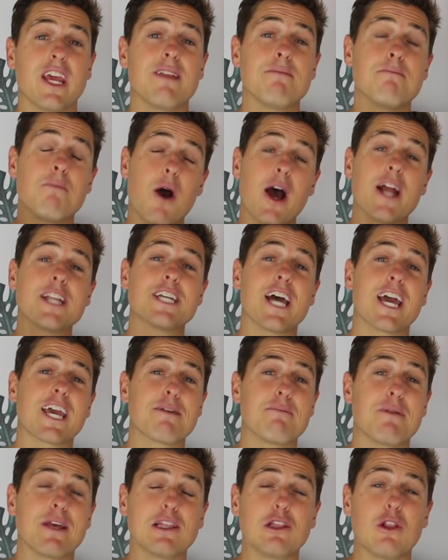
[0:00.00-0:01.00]
It might
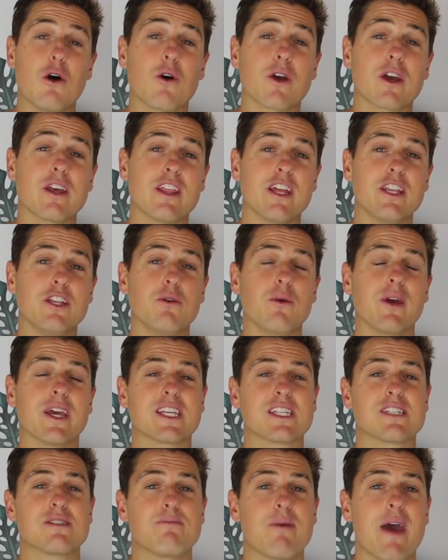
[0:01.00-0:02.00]
take a bit longer than you
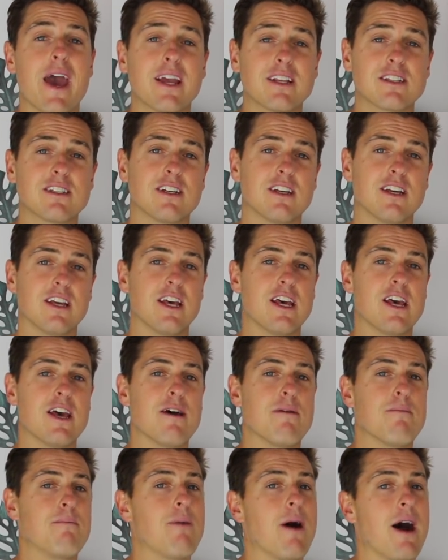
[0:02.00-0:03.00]
expect,
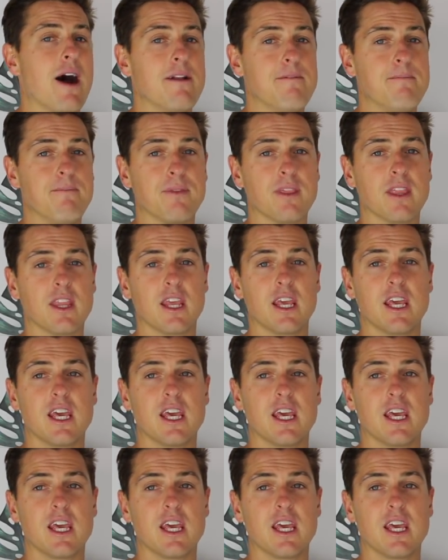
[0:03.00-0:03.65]
but